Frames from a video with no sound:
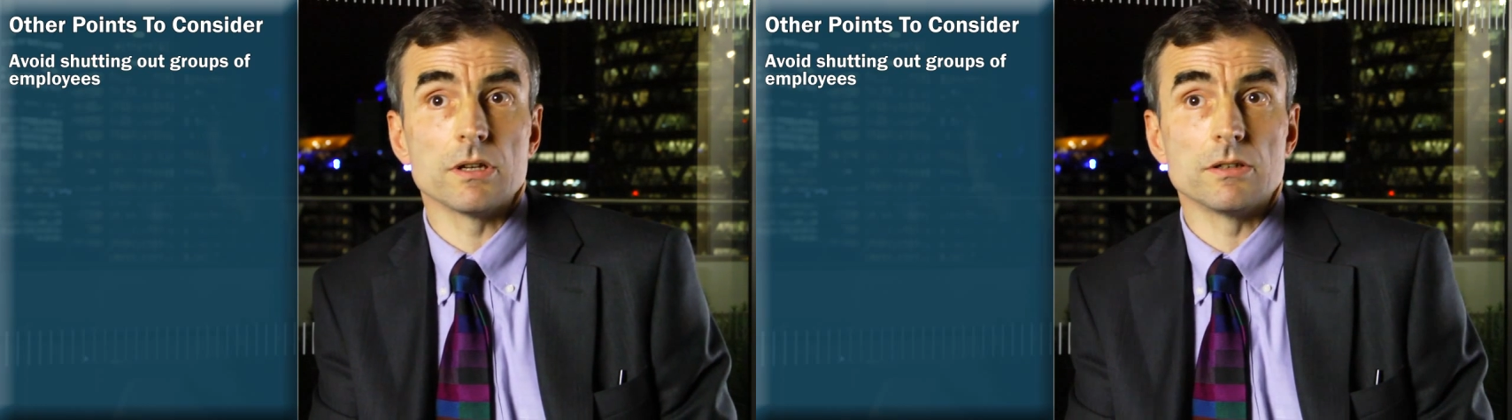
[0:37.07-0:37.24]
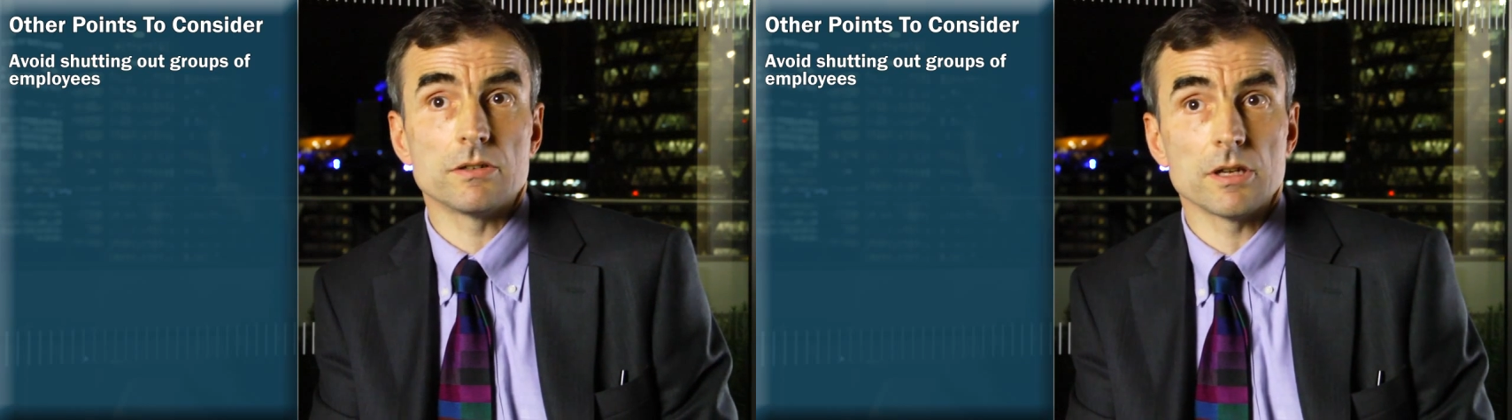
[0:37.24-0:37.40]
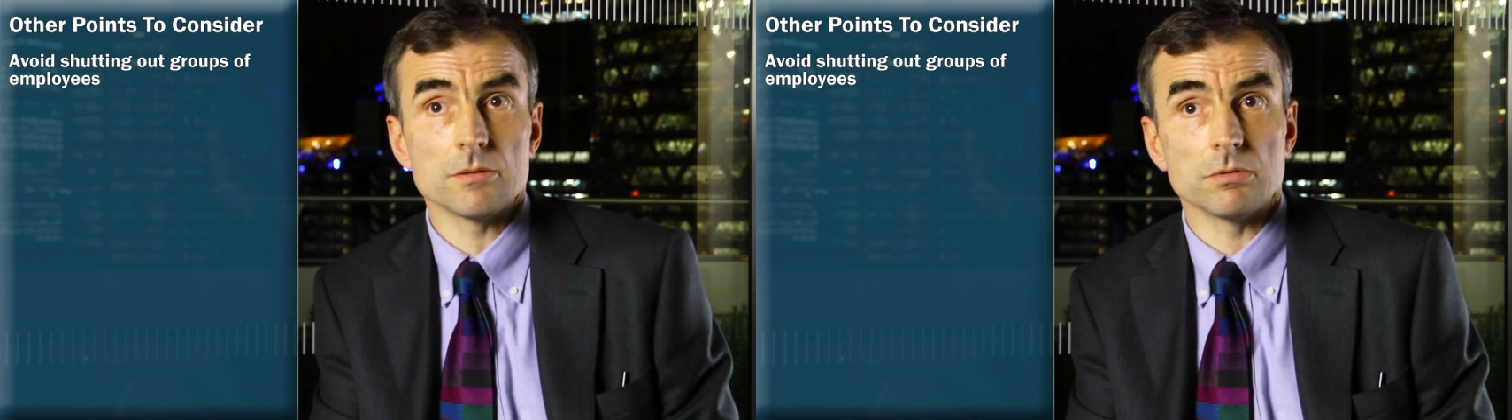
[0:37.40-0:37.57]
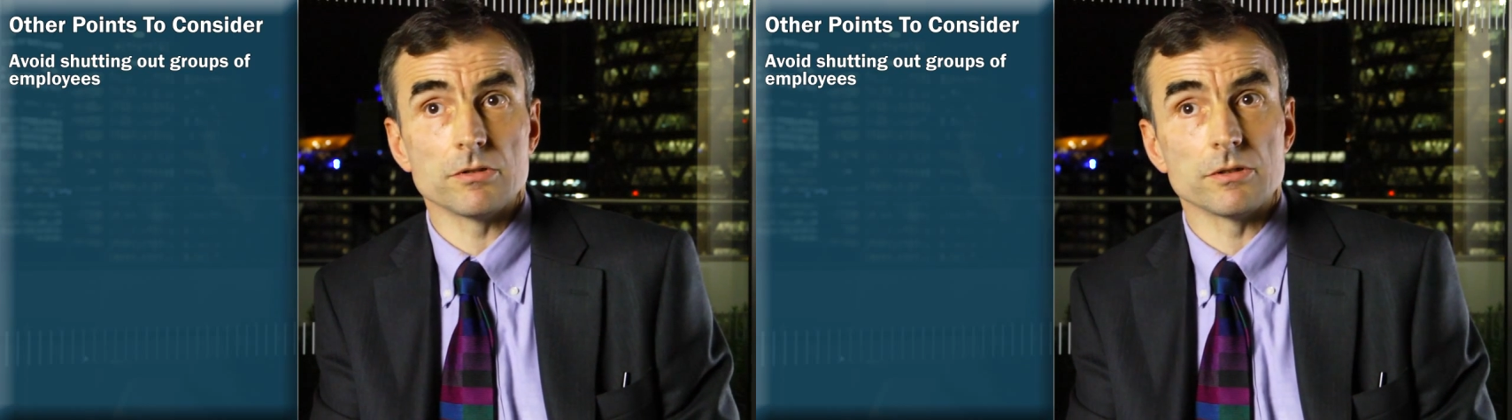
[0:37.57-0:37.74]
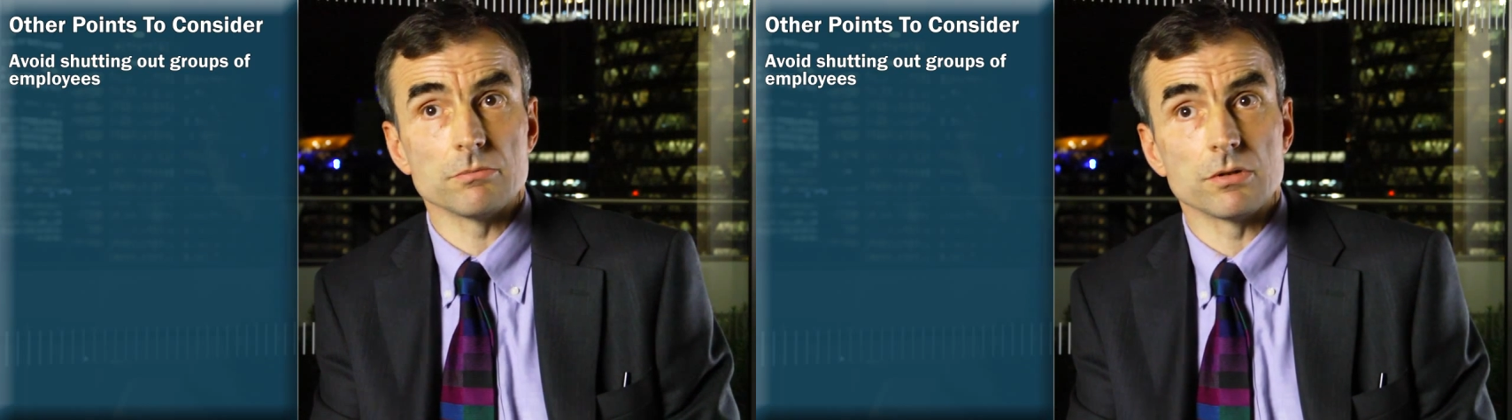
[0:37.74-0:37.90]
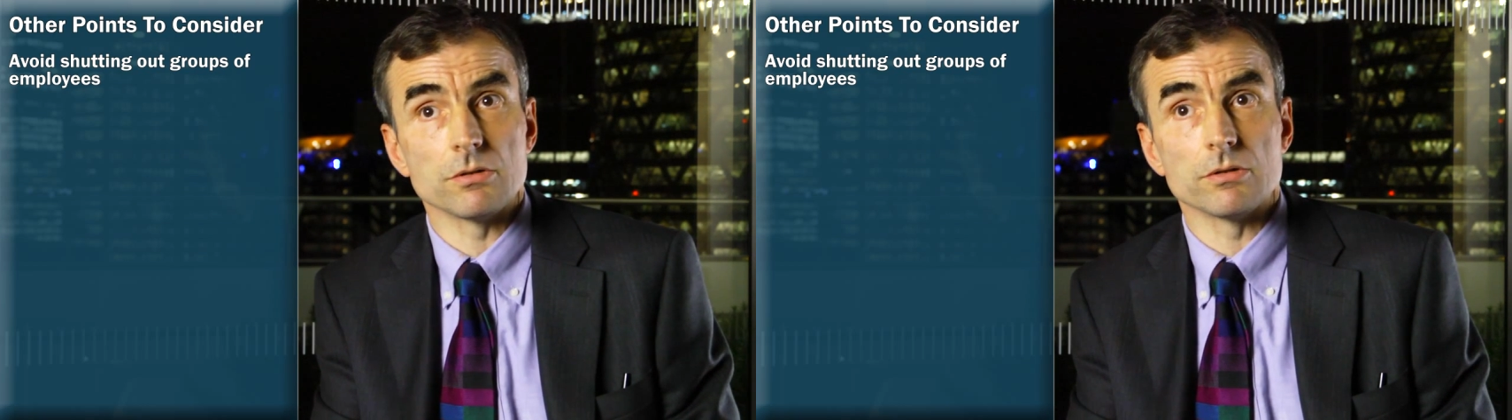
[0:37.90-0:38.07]
a disabled
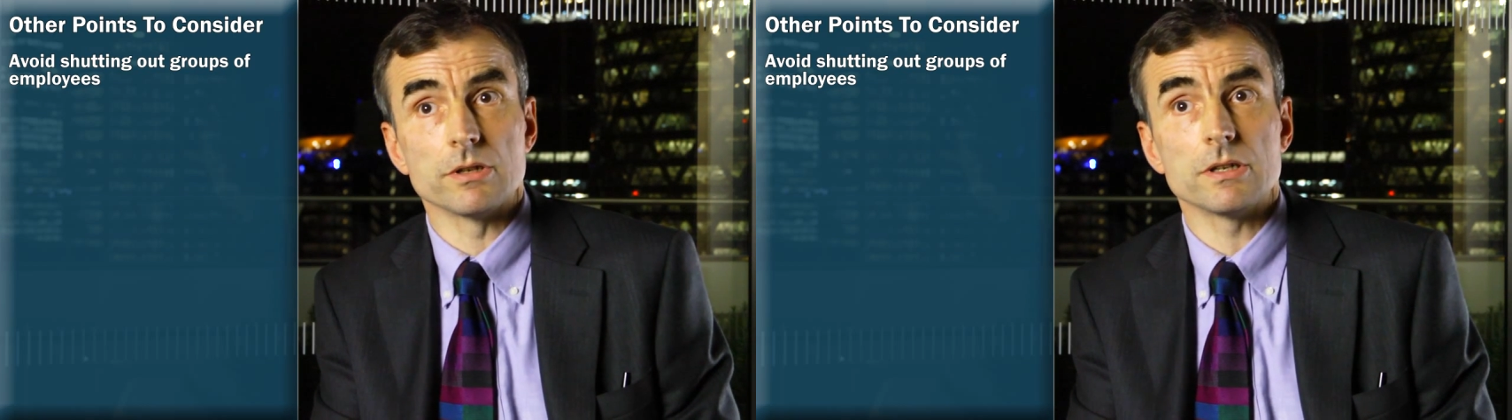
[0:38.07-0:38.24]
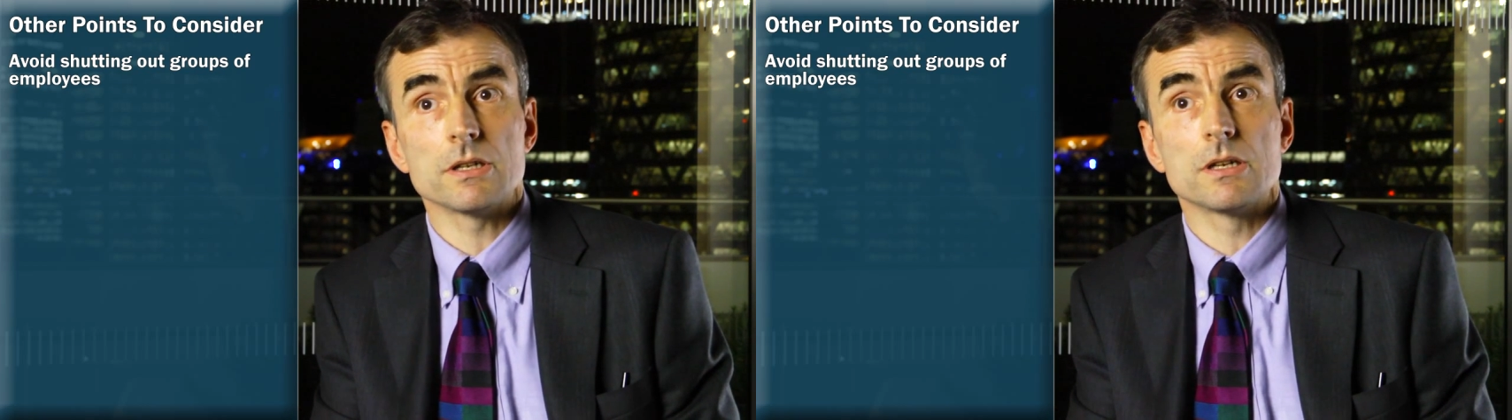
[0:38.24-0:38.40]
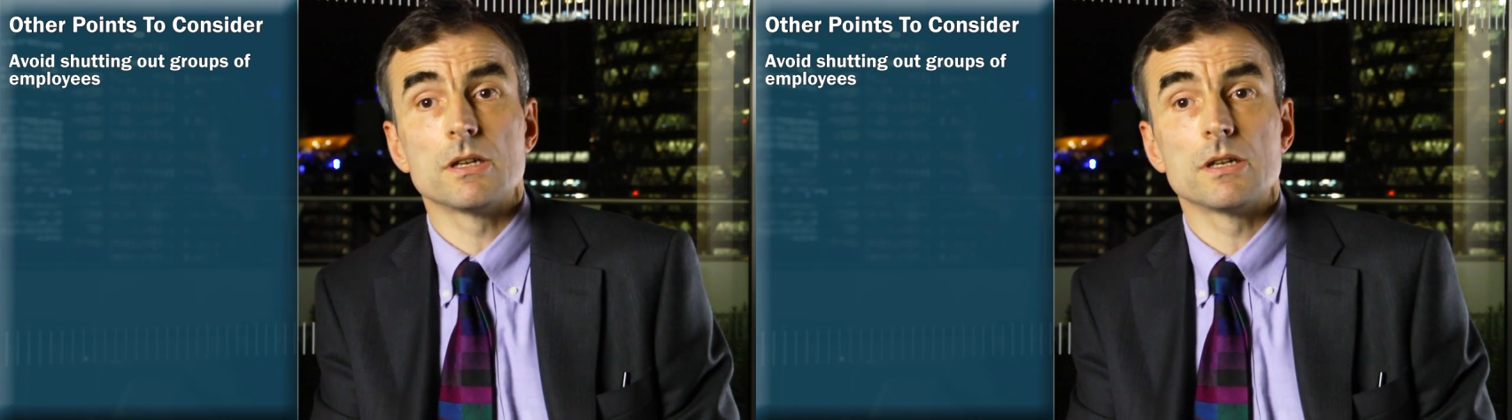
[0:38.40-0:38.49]
employee.